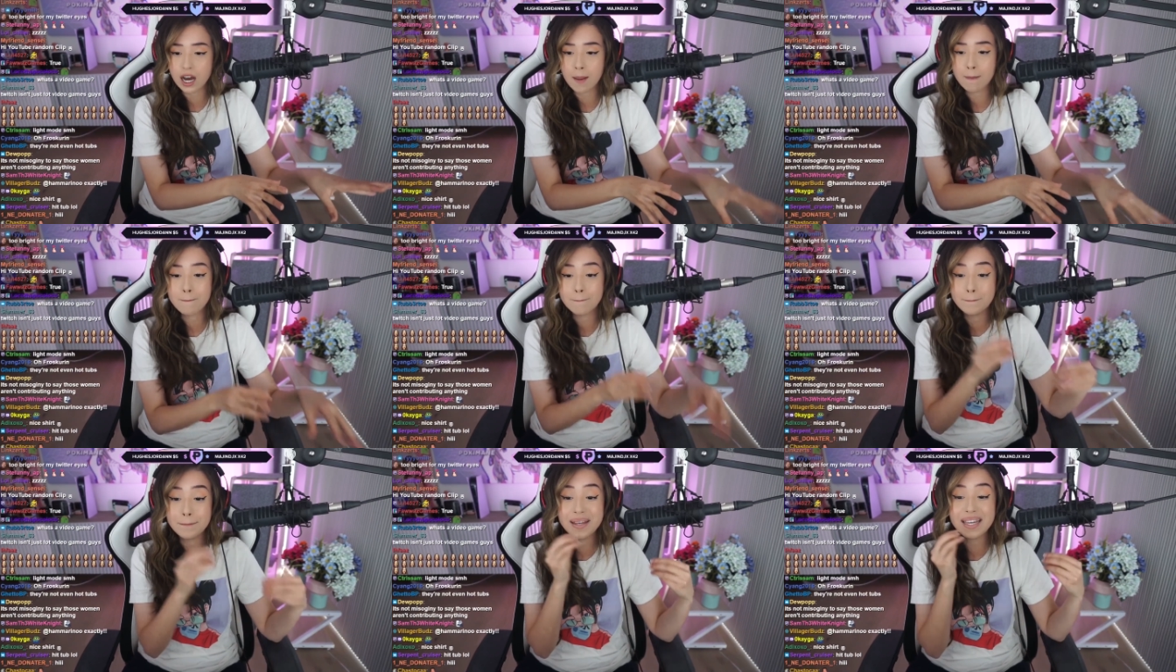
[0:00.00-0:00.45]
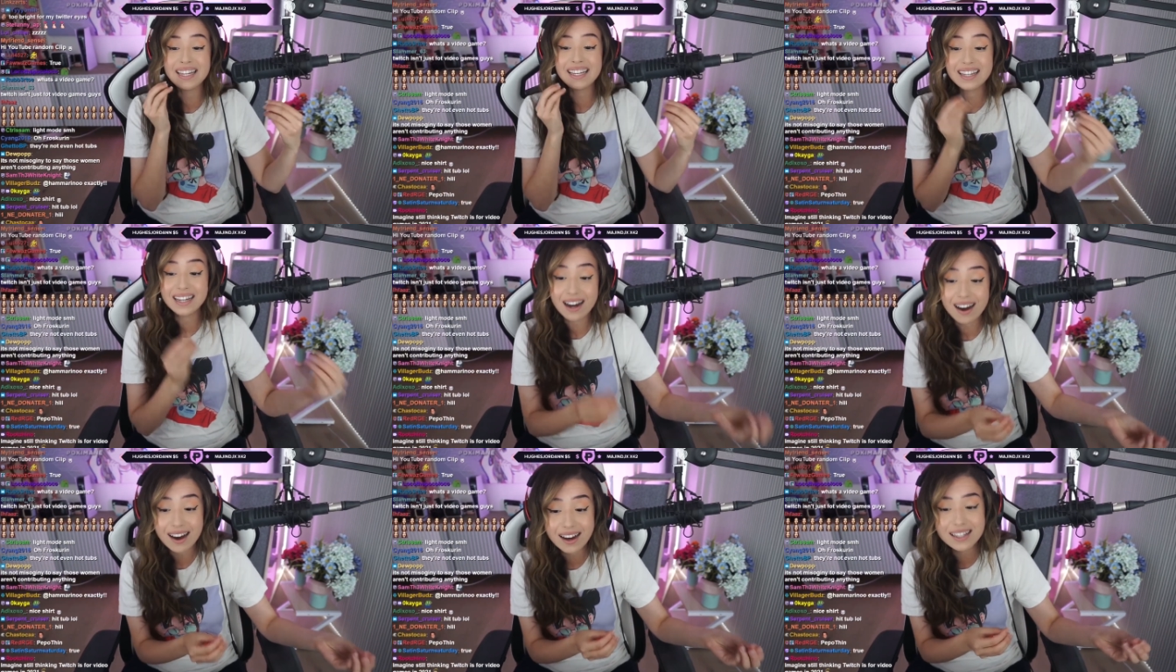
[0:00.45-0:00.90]
up
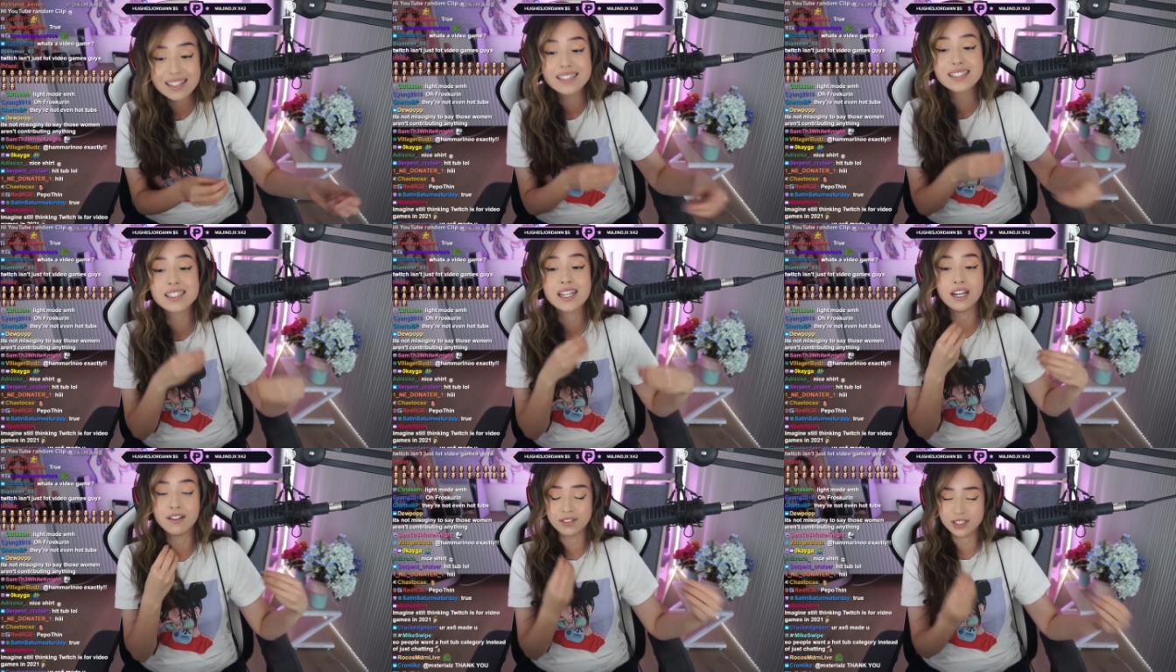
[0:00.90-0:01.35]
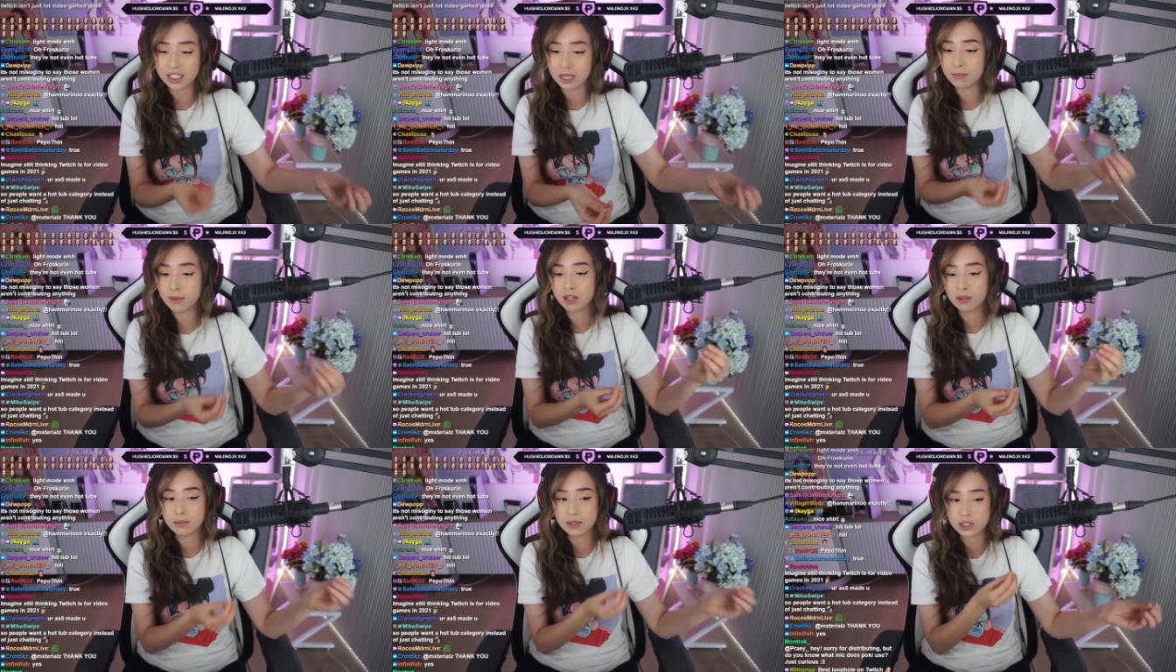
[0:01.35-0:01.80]
because of
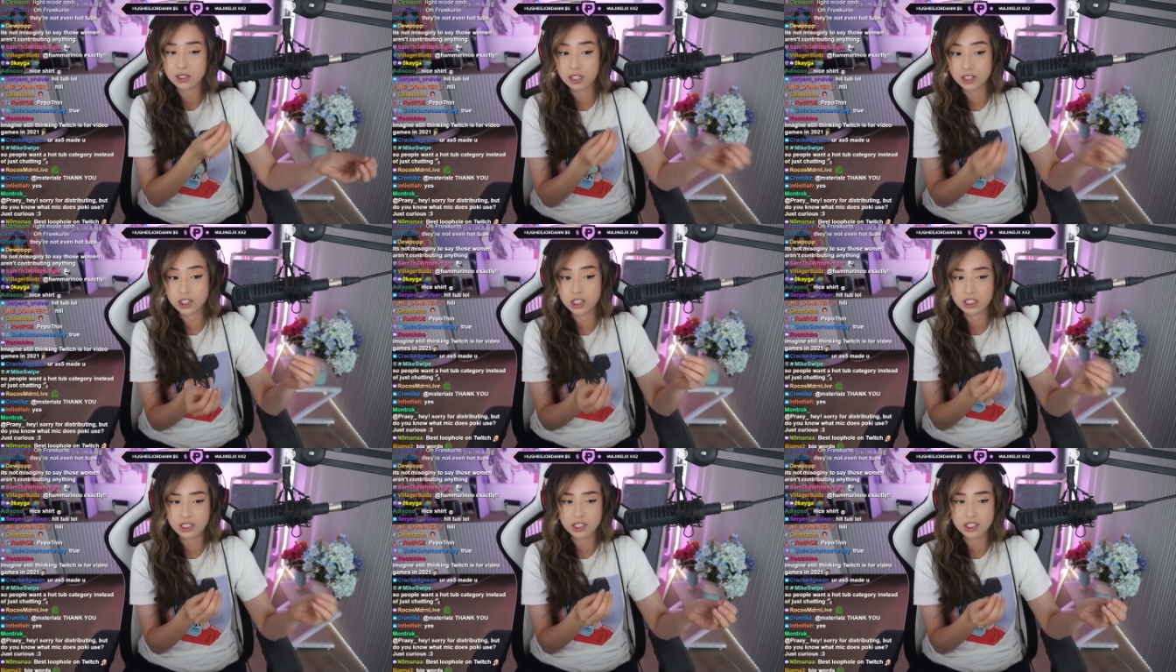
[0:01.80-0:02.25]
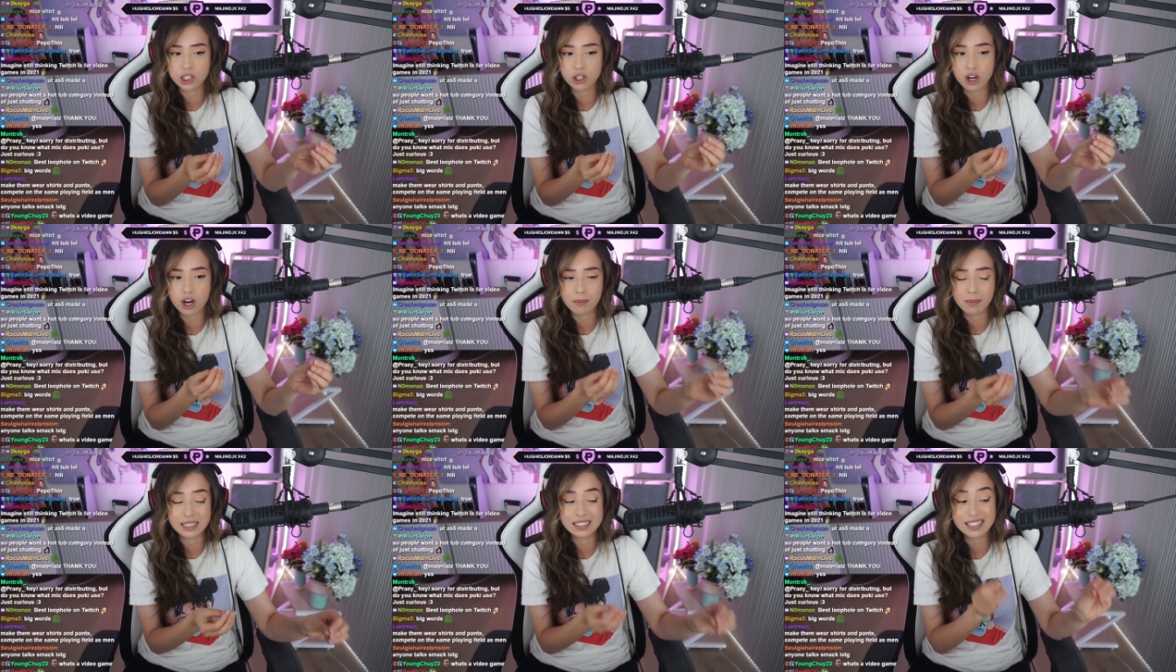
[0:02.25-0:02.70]
some of the misogynistic
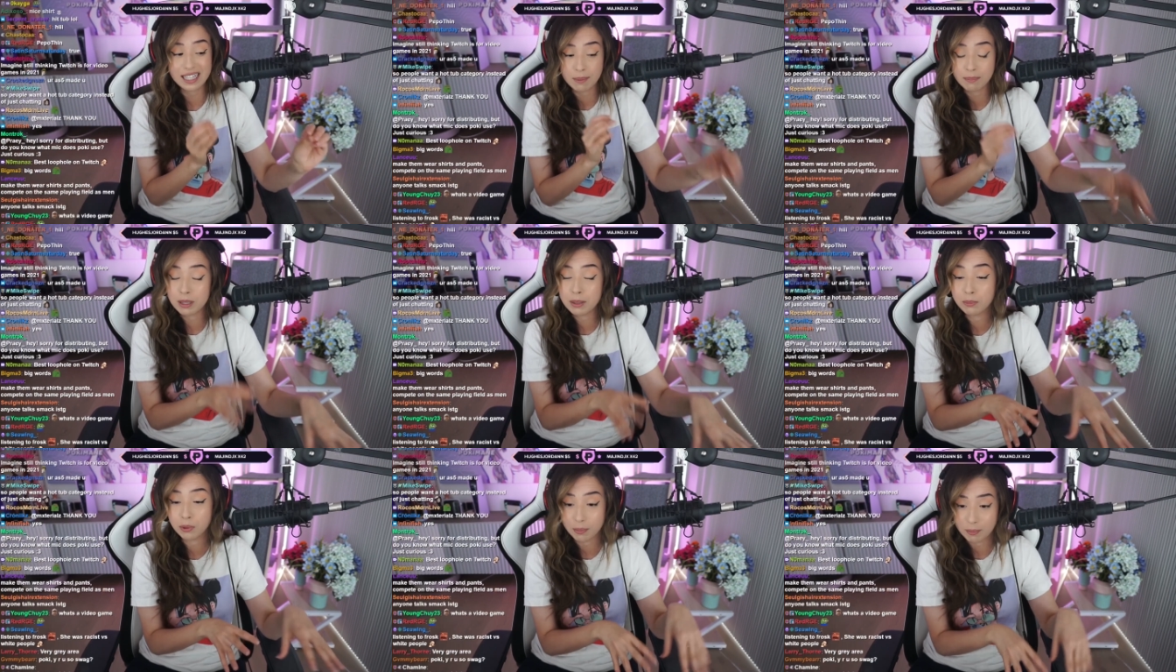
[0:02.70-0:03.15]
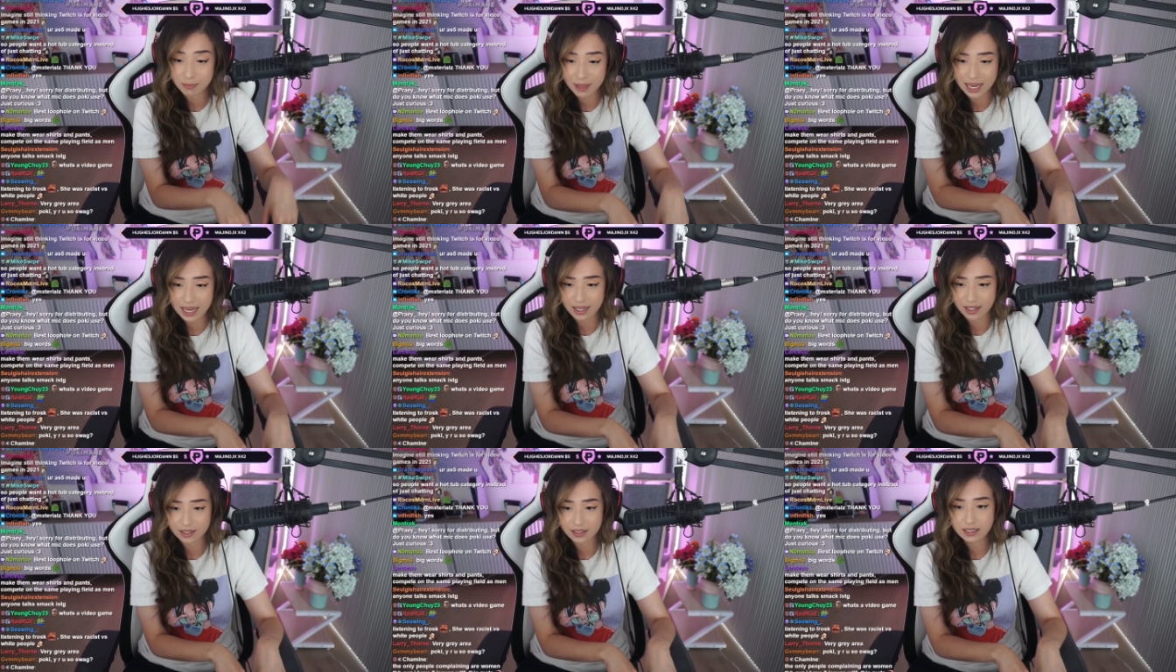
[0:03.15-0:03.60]
comments that people
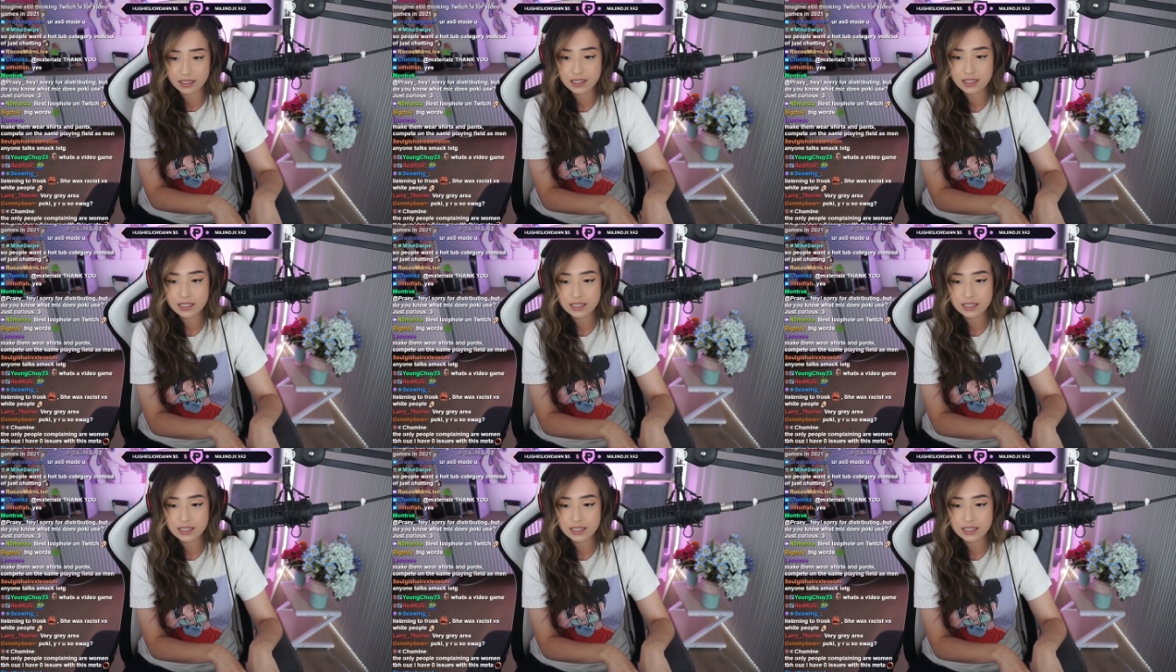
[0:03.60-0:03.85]
make.